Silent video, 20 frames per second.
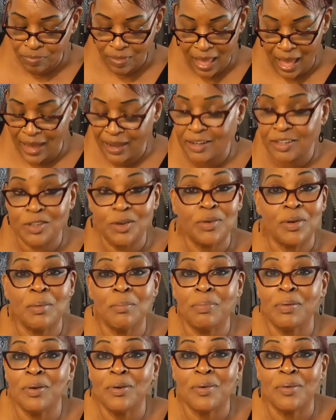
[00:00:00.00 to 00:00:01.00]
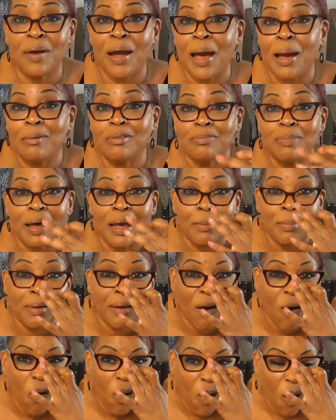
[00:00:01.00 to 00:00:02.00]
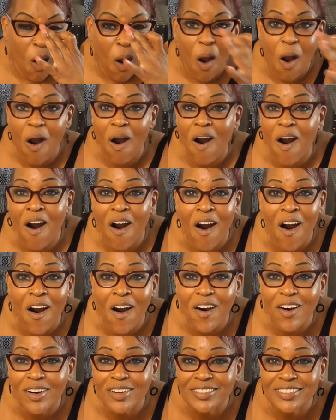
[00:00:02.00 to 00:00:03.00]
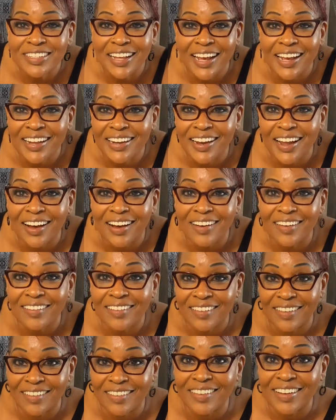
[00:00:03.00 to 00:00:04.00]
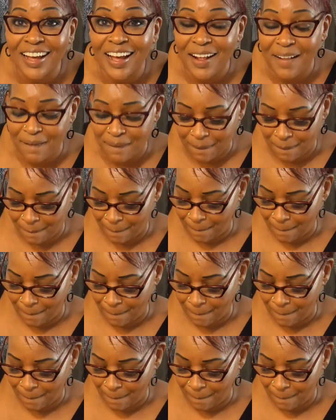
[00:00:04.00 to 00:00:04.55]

I can do them blue crabs, baby, all day long, okay?